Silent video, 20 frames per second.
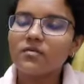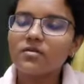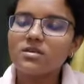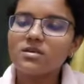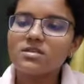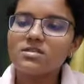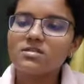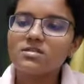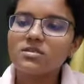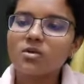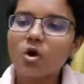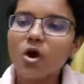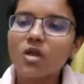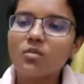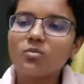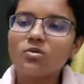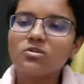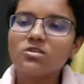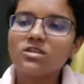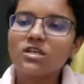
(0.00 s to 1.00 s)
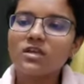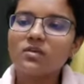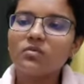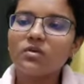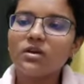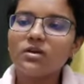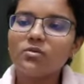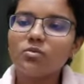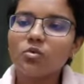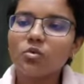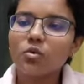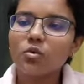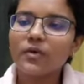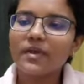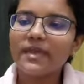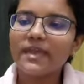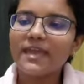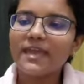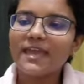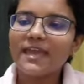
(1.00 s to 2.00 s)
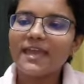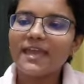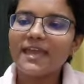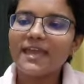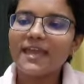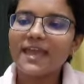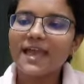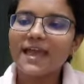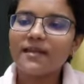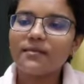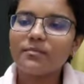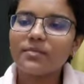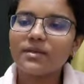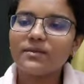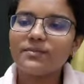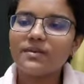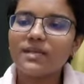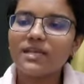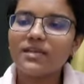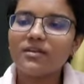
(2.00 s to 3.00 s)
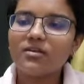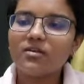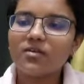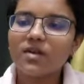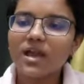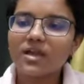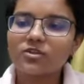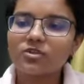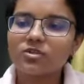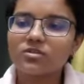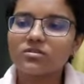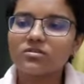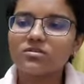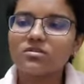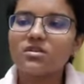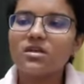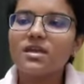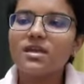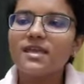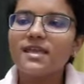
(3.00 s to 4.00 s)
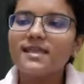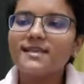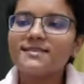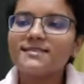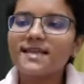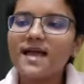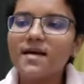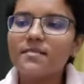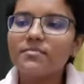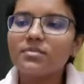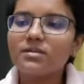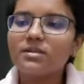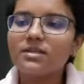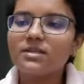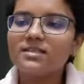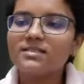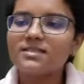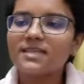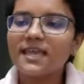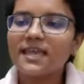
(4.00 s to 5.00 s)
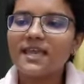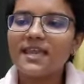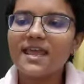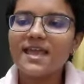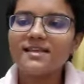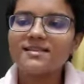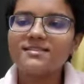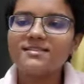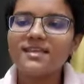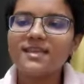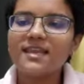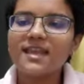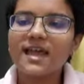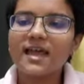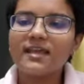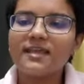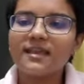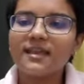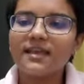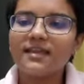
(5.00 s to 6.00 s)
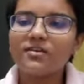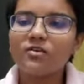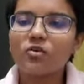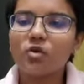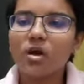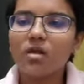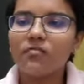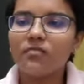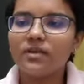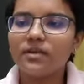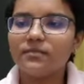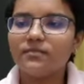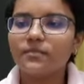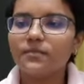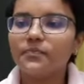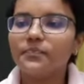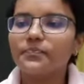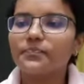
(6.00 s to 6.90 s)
is almost equal to AA and BB interactions. Example is N-hexane and N-toluene.